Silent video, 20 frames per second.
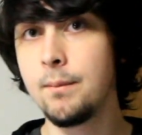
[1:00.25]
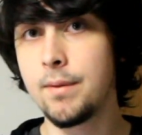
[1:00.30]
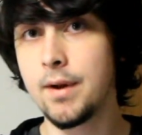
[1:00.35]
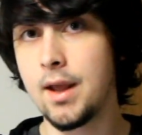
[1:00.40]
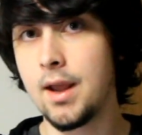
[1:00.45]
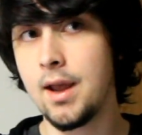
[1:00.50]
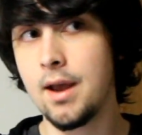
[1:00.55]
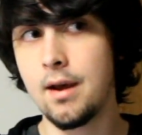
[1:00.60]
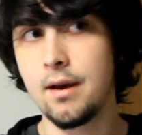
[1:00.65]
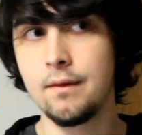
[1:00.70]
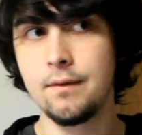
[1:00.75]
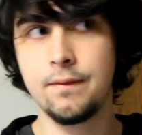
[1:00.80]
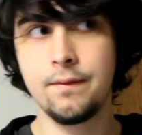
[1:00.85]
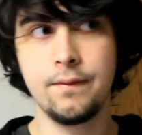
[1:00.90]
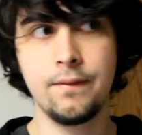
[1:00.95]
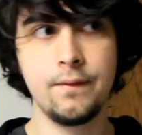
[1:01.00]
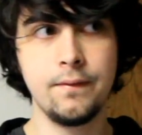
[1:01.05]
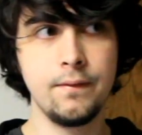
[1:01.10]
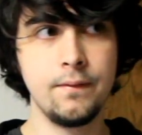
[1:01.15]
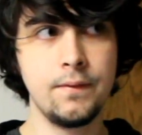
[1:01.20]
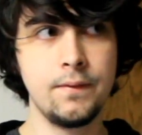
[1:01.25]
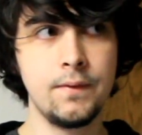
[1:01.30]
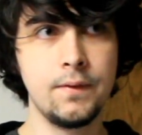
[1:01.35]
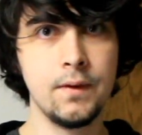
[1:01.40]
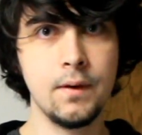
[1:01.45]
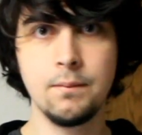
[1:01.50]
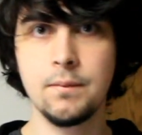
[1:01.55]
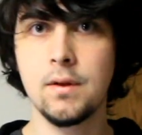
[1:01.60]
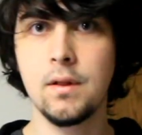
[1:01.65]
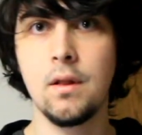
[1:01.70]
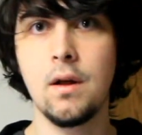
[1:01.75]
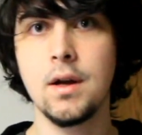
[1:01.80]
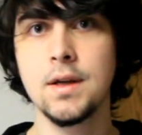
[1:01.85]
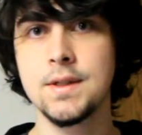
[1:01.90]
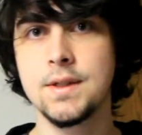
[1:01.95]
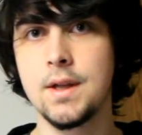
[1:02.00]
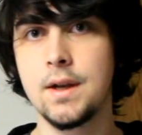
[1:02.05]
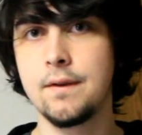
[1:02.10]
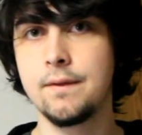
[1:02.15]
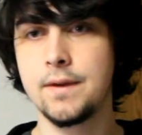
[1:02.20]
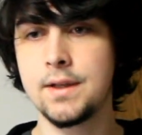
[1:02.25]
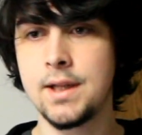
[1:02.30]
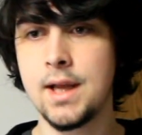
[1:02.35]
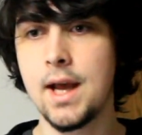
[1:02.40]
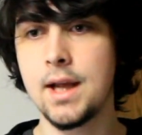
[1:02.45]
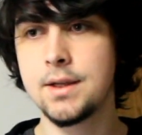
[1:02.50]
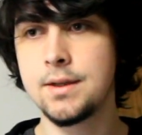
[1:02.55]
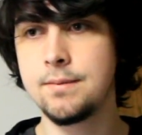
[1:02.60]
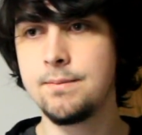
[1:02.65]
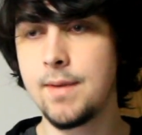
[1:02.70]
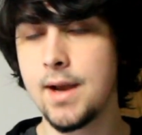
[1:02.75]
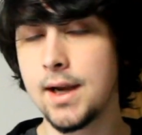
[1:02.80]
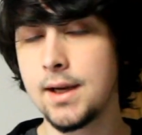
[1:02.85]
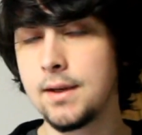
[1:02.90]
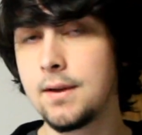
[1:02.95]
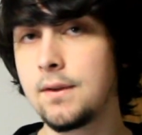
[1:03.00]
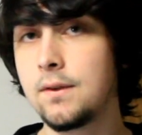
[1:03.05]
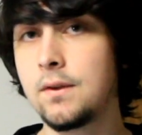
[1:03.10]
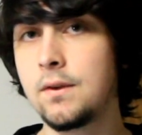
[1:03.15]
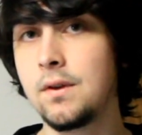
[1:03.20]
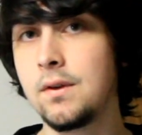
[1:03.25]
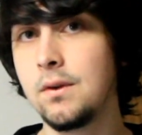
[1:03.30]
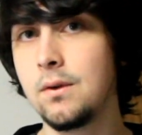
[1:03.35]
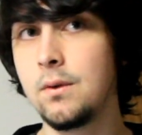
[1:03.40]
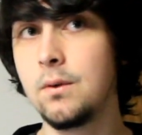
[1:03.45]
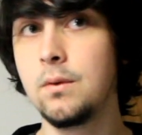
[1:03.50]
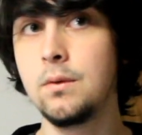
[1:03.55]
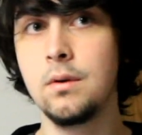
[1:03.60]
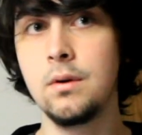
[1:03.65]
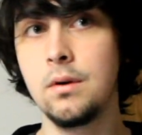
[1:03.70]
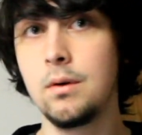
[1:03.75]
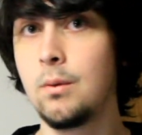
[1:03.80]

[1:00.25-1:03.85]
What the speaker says: But I have some clocks that have attached magnets to